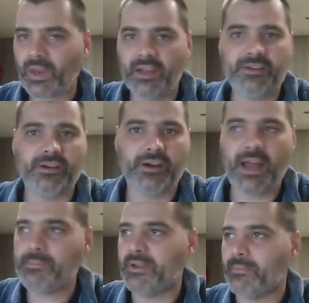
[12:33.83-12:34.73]
you're
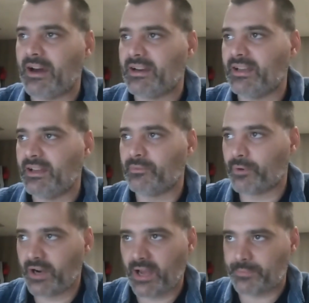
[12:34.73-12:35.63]
happy about it, and
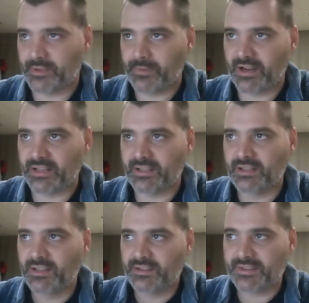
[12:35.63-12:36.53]
we're happy about it.
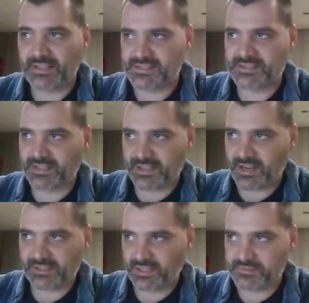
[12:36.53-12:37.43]
That's the
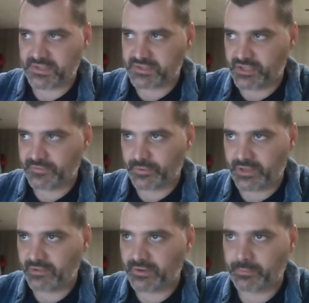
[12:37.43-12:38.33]
God loves a cheerful
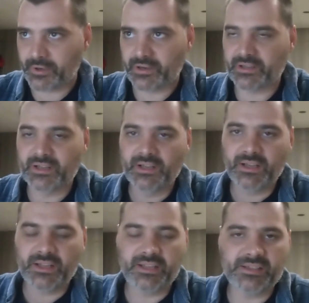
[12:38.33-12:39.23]
giver part.
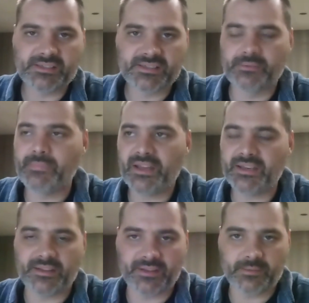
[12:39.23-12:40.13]
He's
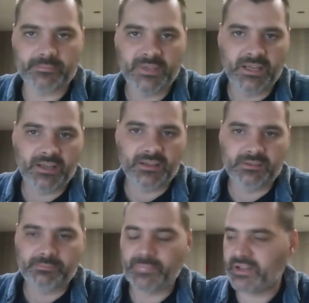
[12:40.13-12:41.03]
commending them.
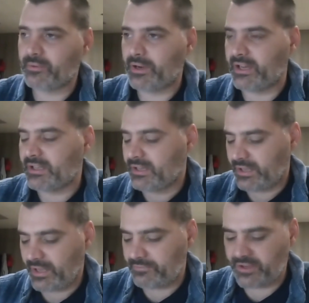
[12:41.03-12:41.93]
By the way,
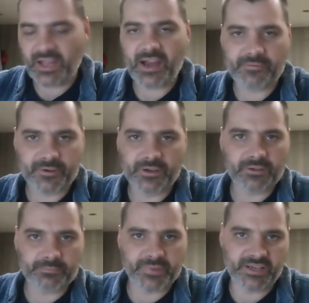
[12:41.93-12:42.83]
have you
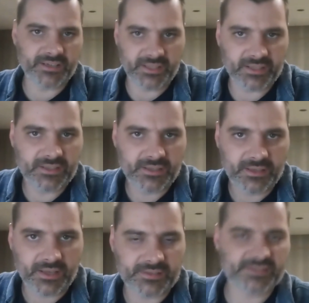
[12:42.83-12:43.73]
ever been in need
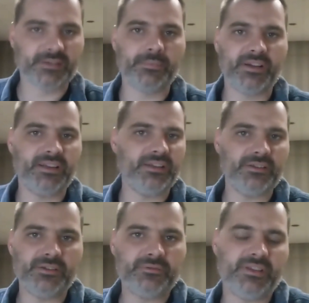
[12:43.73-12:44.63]
and somebody
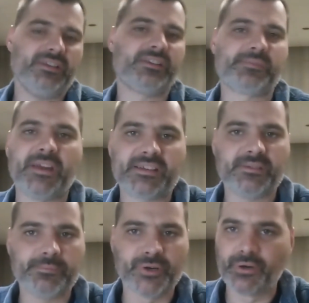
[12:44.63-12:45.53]
you didn't expect
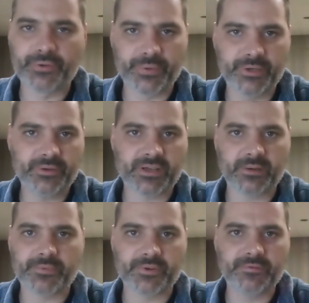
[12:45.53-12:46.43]
to pull through and
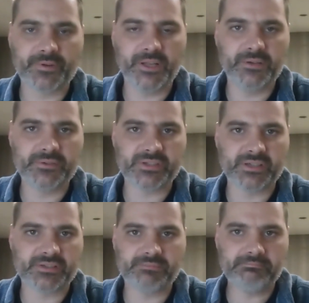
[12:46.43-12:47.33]
come through for you
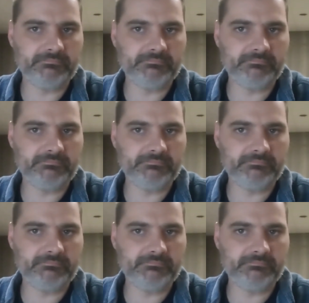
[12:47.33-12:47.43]
just